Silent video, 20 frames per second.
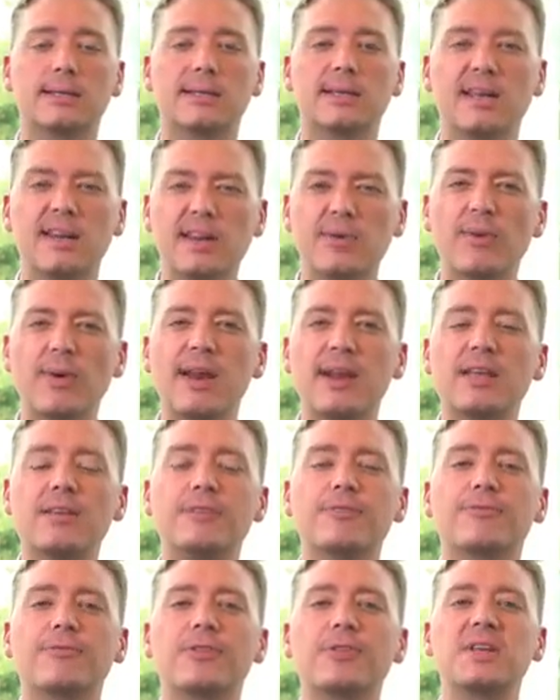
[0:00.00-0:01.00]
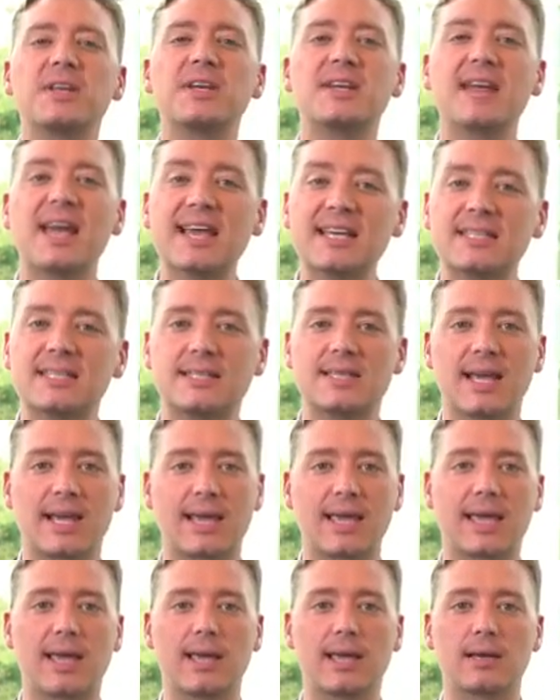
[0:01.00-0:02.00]
getting ready for the next
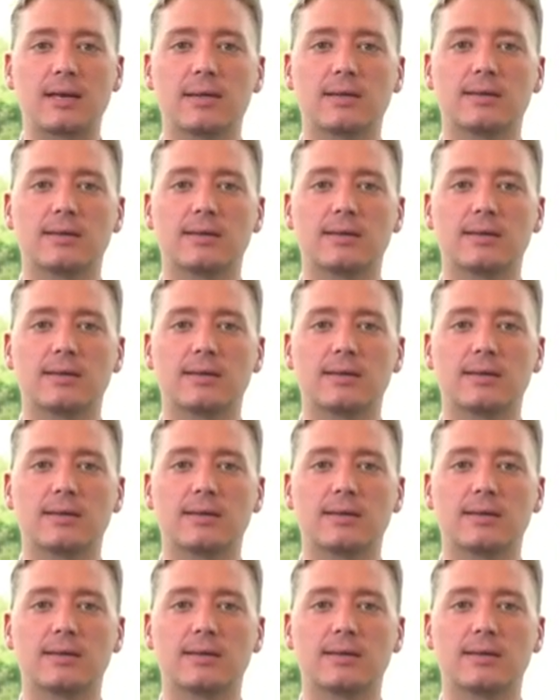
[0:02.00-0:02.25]
decade.